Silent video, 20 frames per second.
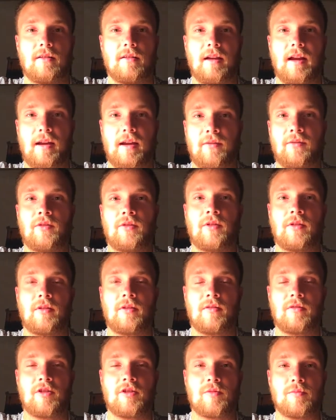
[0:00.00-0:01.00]
after
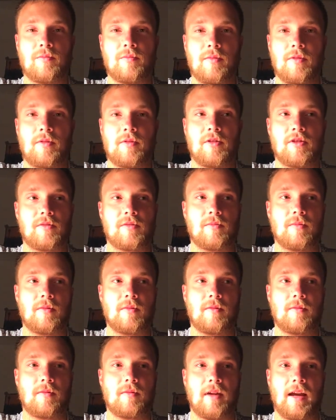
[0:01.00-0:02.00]
just
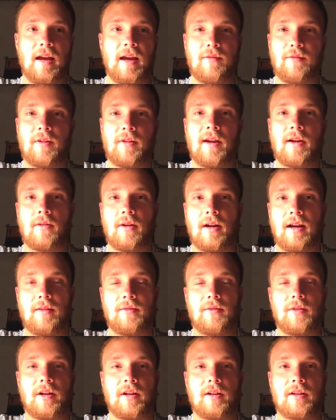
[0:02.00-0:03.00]
half an hour
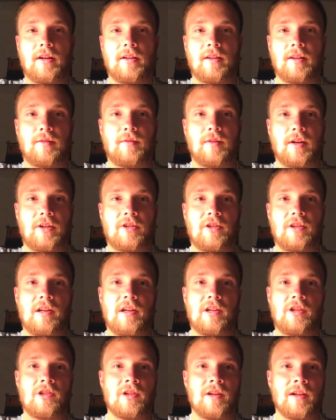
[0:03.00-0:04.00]
after I got that
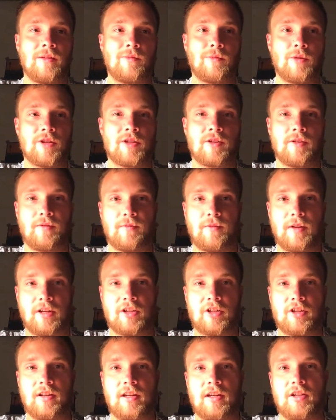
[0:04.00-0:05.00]
vaccination. It wasn't a
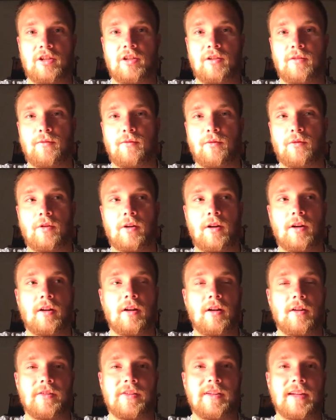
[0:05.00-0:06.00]
vaccination for
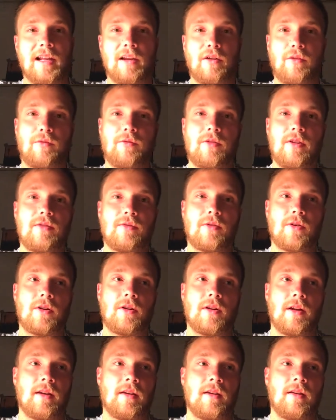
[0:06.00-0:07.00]
the yellow
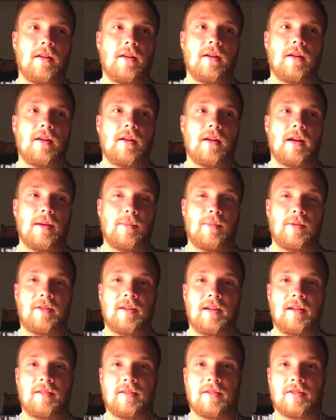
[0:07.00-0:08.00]
fever and
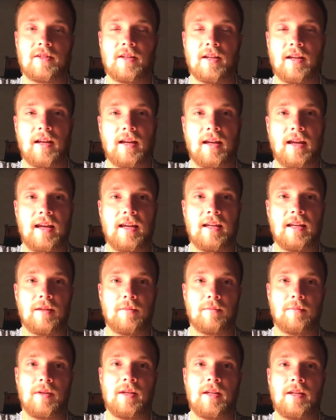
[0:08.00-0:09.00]
hepatitis A
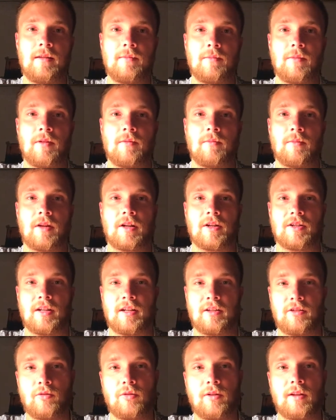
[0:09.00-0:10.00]
and B, because
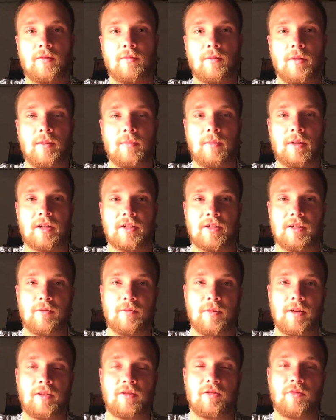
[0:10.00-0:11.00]
I took it because I
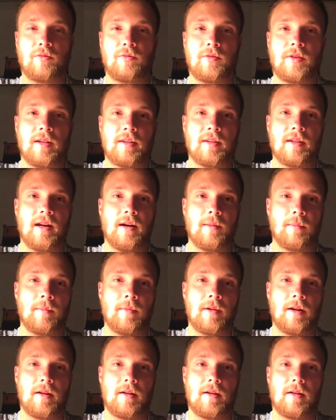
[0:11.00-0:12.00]
went to Vietnam,
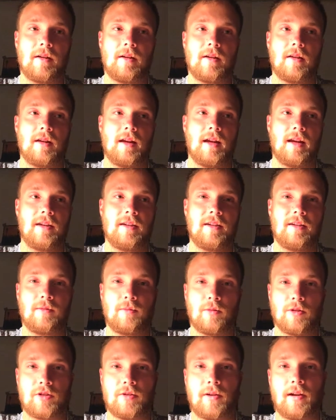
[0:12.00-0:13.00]
and it
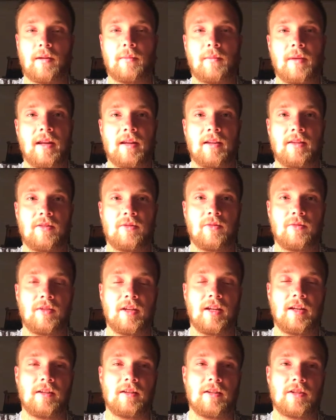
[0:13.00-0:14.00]
was recommended to
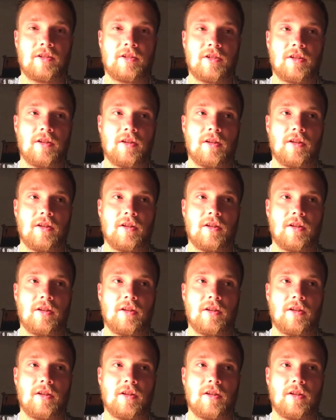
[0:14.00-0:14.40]
take this